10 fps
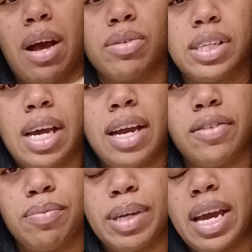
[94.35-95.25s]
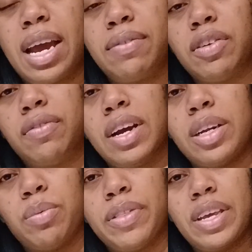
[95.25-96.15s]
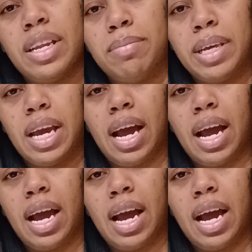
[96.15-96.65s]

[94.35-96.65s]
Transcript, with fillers: outside of me. I have to find it within me.